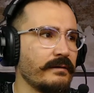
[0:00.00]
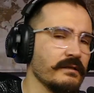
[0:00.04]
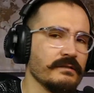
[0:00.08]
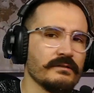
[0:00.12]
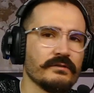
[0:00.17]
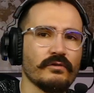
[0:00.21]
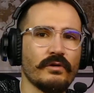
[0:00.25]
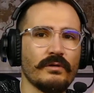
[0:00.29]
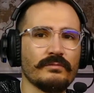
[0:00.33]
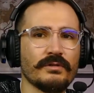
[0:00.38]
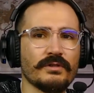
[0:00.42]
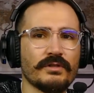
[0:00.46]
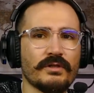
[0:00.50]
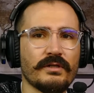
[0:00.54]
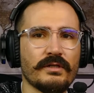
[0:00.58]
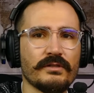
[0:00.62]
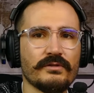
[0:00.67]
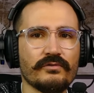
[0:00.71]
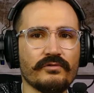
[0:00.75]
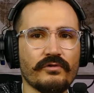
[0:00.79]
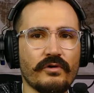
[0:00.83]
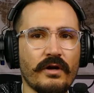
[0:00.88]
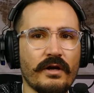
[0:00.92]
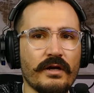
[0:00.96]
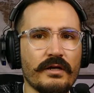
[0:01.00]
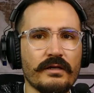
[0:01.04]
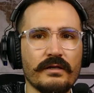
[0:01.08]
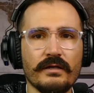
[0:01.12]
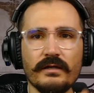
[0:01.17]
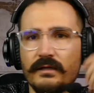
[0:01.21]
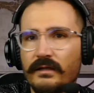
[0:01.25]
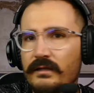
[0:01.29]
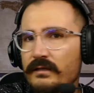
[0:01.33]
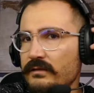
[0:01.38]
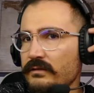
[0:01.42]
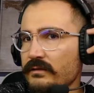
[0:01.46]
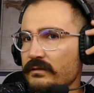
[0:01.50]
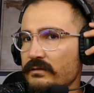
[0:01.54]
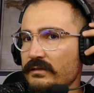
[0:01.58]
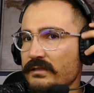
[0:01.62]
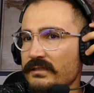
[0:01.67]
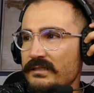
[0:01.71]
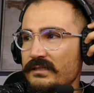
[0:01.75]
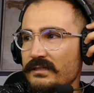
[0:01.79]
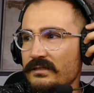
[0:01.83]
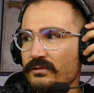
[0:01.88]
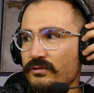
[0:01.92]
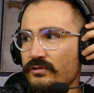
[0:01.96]
So I'm just gonna try and
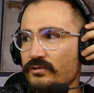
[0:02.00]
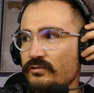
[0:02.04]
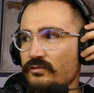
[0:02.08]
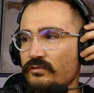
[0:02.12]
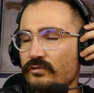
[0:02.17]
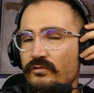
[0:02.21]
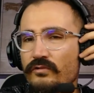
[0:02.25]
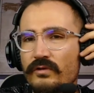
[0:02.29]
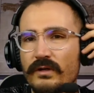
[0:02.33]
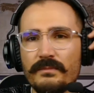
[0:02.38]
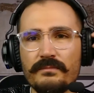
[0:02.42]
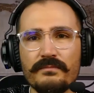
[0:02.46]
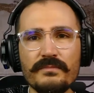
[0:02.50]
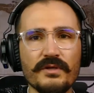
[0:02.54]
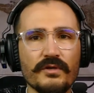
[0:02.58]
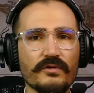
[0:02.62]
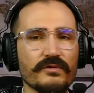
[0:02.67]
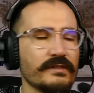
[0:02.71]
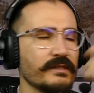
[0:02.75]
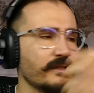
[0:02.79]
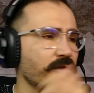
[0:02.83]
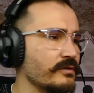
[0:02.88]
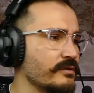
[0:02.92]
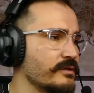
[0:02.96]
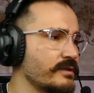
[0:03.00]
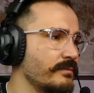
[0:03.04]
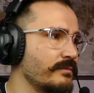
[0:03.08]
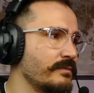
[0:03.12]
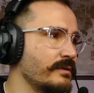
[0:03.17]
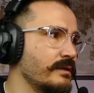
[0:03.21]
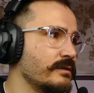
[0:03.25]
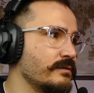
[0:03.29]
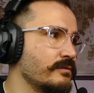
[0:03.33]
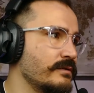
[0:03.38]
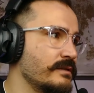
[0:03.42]
listen to a music or something